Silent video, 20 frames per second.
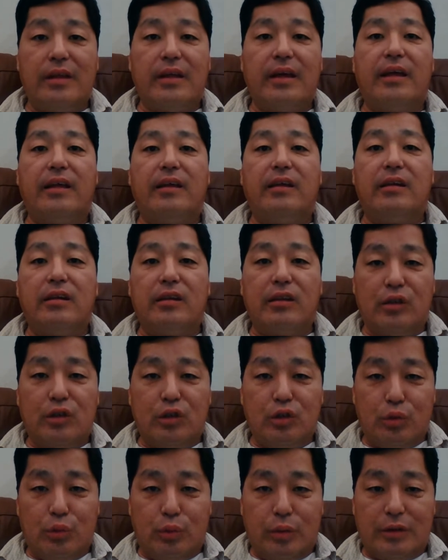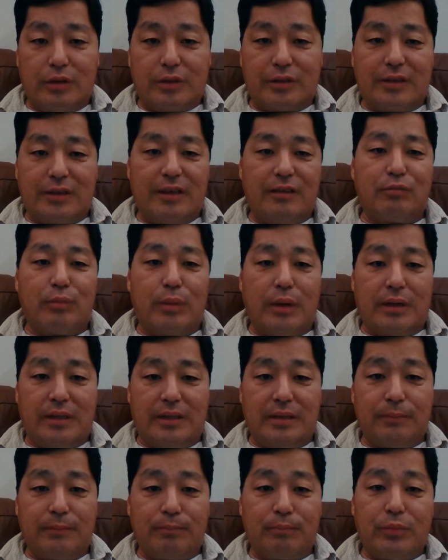then you will save
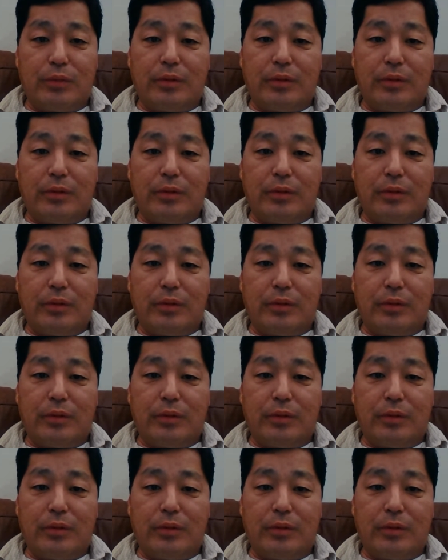money.